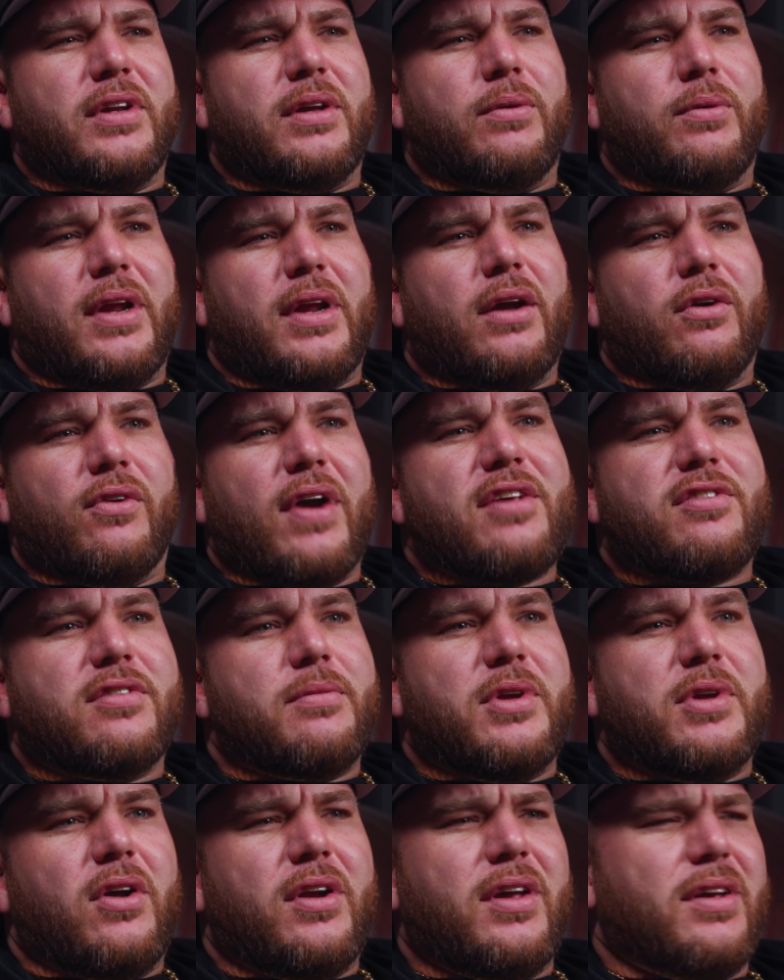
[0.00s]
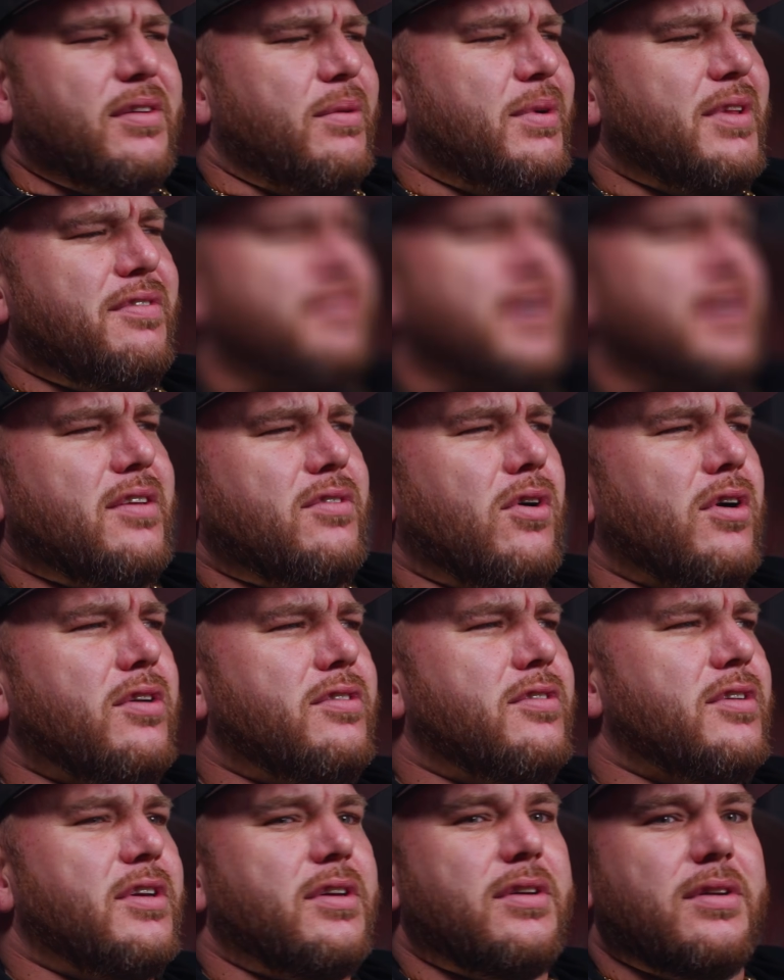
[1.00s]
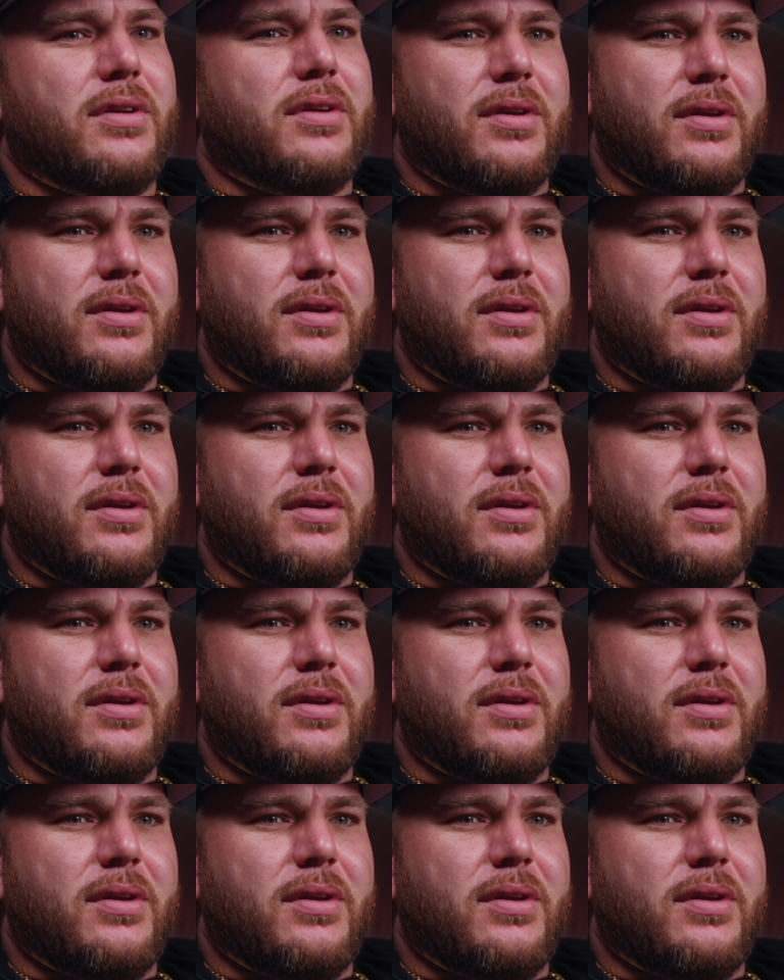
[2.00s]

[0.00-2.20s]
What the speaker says: When they arrested me on it, I was like, what the f is larceny?